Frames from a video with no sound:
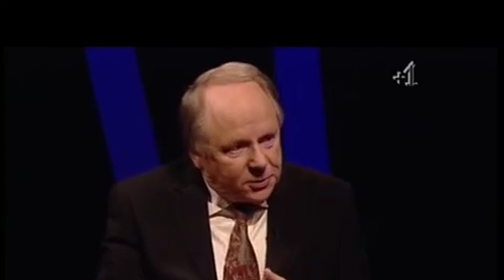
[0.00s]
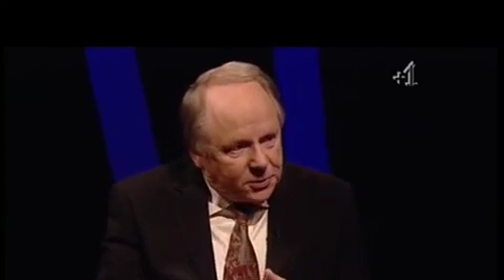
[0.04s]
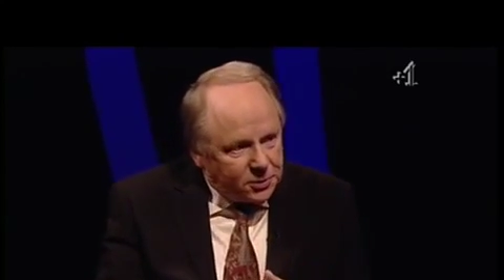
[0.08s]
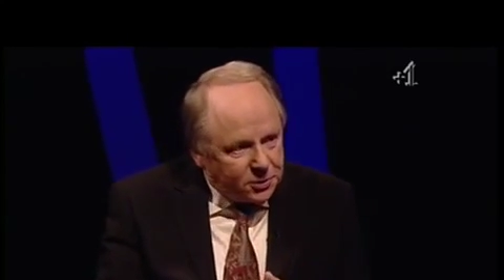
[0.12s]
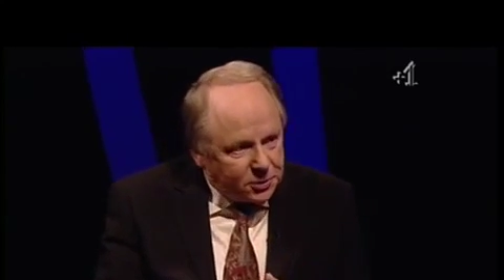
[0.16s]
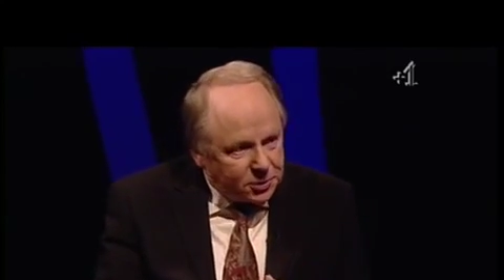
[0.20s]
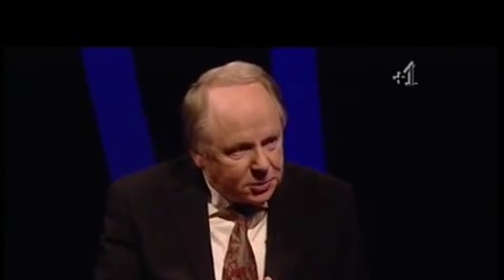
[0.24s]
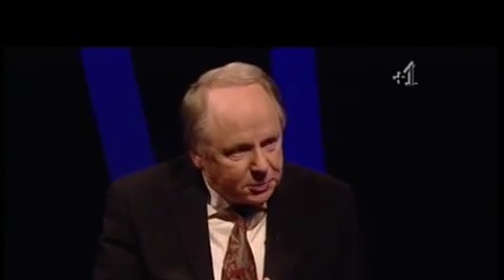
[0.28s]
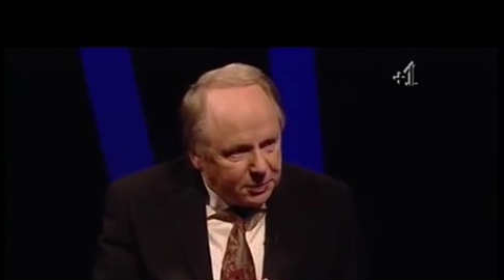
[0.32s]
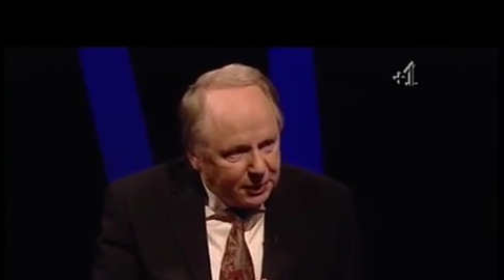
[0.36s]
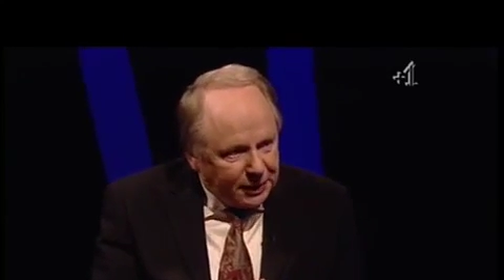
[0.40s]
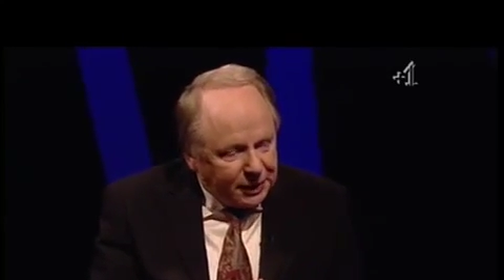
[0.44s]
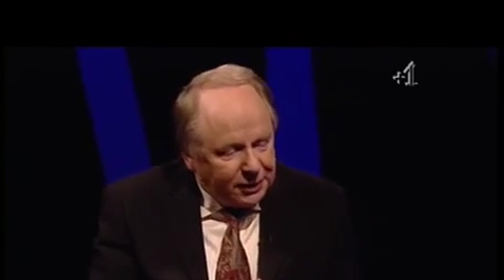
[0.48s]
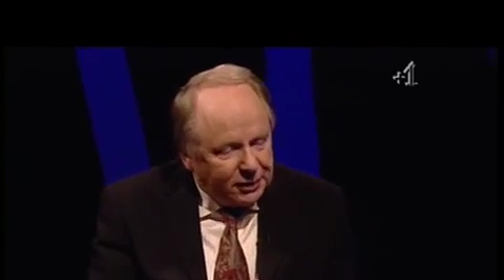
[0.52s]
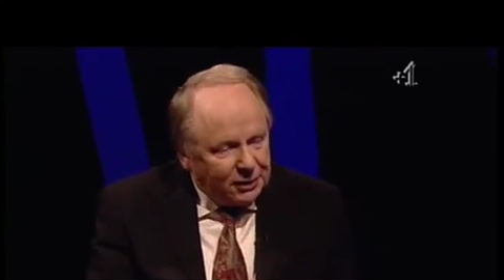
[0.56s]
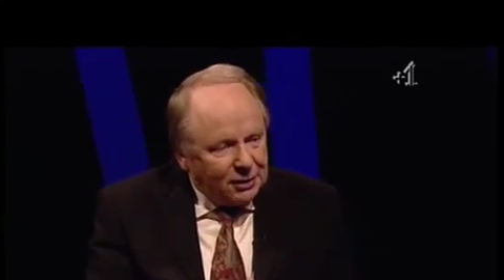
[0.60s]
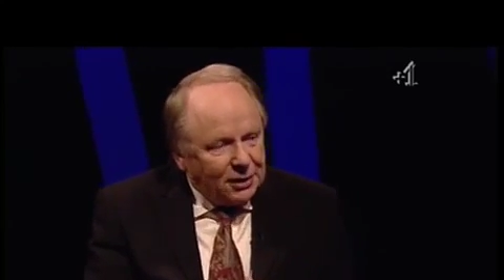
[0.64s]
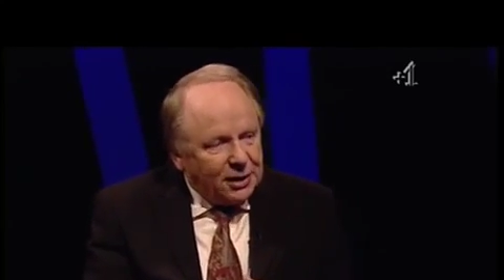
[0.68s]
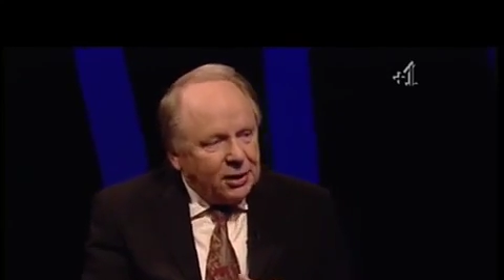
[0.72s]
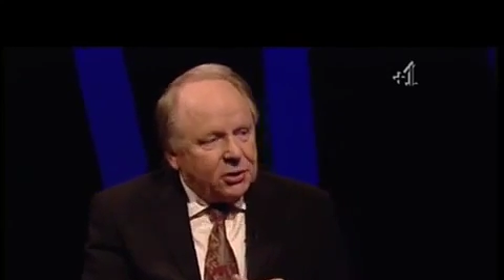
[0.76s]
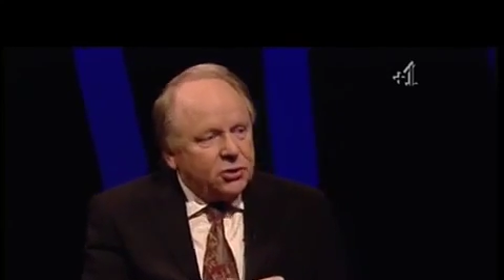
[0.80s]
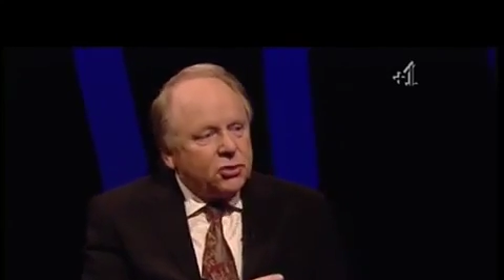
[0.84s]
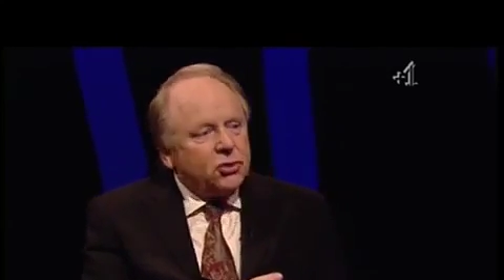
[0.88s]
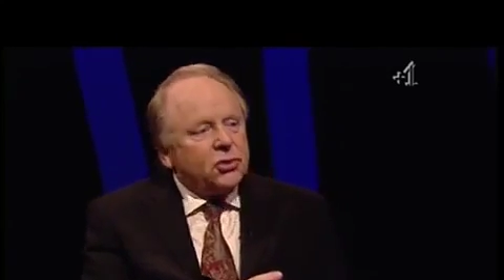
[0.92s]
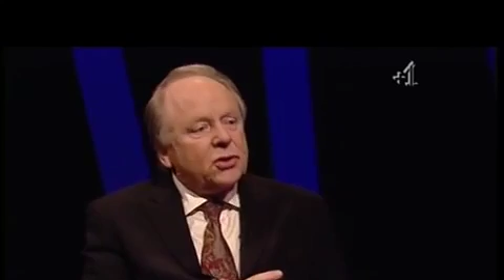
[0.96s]
to
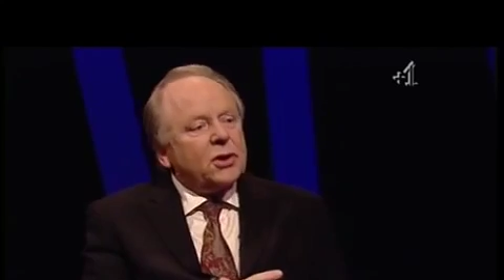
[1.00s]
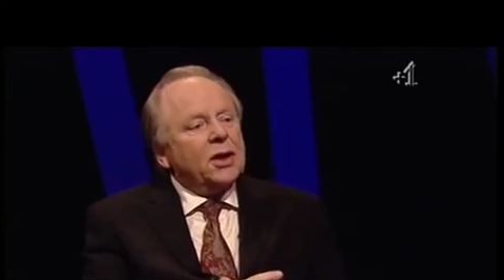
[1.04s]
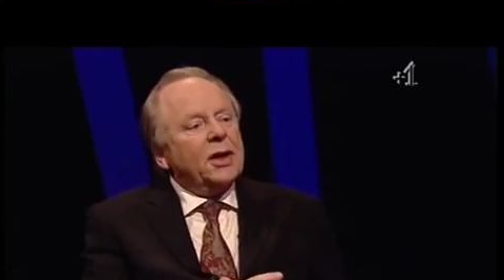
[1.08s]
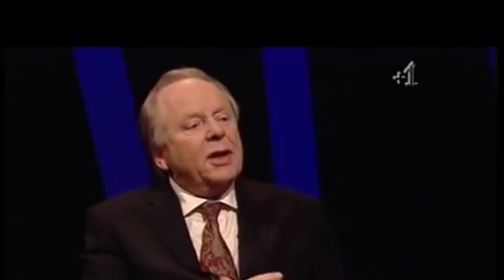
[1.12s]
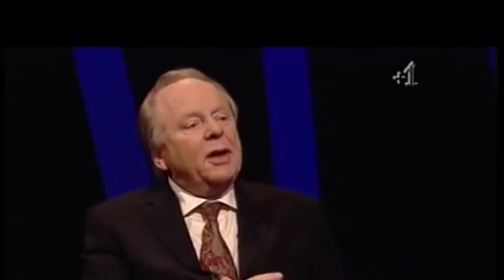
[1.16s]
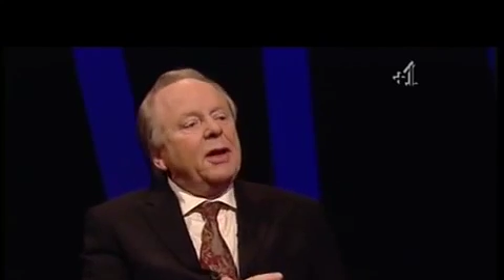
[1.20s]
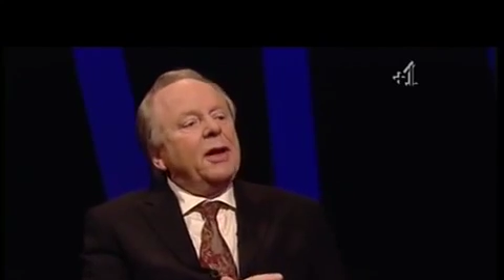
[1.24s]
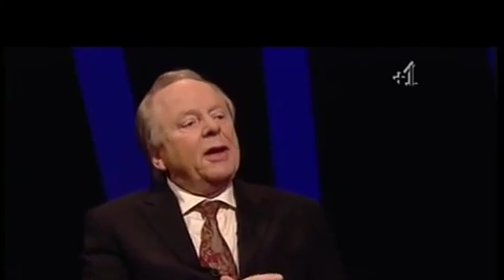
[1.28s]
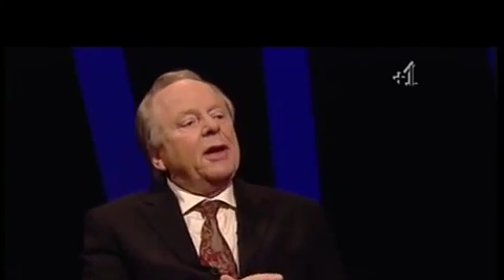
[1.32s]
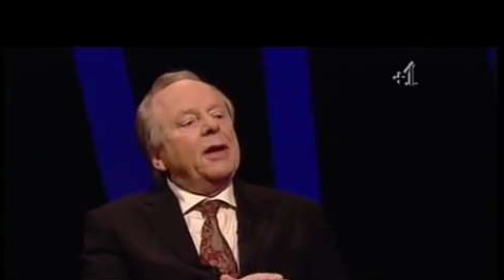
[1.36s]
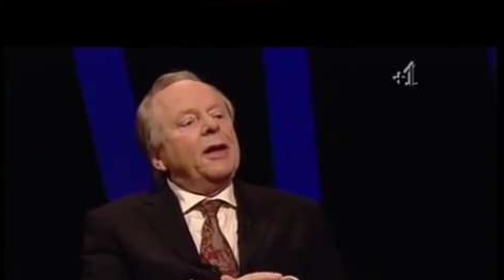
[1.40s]
speculation